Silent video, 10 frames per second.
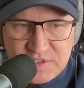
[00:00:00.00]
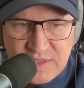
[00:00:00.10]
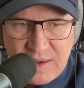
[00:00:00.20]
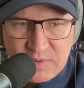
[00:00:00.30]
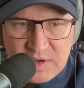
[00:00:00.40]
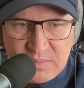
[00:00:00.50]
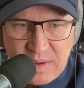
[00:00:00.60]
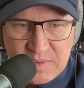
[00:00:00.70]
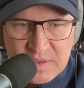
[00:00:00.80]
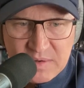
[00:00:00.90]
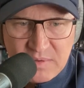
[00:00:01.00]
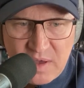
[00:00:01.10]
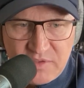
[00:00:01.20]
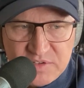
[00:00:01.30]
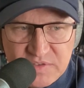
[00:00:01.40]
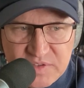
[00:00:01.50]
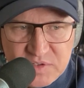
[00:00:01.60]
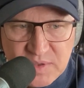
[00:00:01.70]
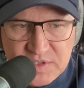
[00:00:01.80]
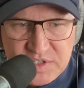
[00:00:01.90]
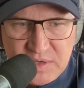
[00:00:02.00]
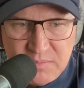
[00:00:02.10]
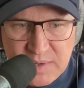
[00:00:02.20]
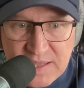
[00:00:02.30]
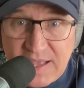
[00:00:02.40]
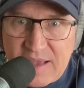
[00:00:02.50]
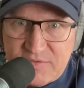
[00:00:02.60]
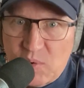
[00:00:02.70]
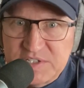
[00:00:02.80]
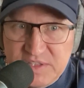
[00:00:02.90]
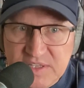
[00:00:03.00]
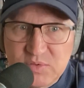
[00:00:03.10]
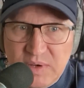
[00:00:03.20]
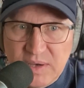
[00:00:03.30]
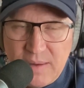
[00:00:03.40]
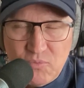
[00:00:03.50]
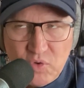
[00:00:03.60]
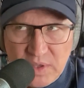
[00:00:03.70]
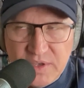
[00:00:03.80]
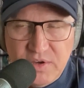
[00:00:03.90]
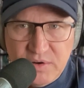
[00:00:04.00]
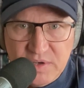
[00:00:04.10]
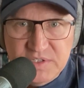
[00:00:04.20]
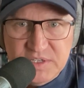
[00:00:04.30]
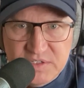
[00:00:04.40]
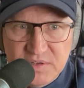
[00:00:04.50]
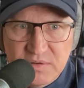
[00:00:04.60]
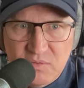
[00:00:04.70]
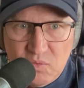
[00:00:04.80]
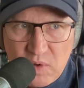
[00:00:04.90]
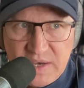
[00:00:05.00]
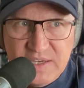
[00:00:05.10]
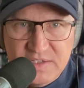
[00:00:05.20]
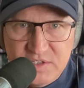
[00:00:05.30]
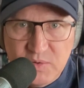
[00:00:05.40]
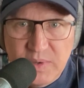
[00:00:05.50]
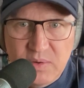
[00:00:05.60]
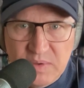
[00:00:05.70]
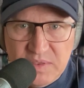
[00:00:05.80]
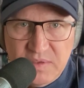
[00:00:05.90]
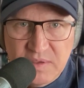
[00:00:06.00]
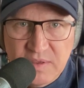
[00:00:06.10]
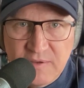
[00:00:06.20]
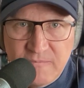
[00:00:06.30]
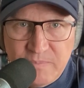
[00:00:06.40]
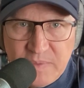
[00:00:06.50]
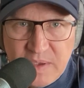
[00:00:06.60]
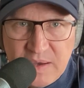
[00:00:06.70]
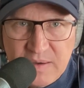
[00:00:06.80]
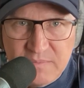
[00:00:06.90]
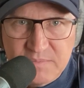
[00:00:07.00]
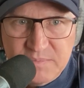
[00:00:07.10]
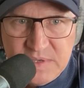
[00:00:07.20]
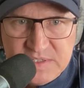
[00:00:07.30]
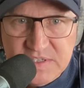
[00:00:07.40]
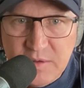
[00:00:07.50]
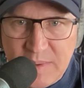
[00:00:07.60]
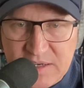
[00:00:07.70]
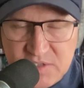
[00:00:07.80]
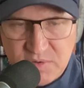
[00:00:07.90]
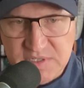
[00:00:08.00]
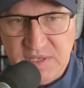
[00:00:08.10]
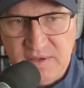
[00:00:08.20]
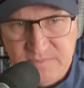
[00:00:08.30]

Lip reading: that one and maybe the others of the trilogy. But like after watching this one, I'm really curious as to what he's doing with his cinematic storytelling.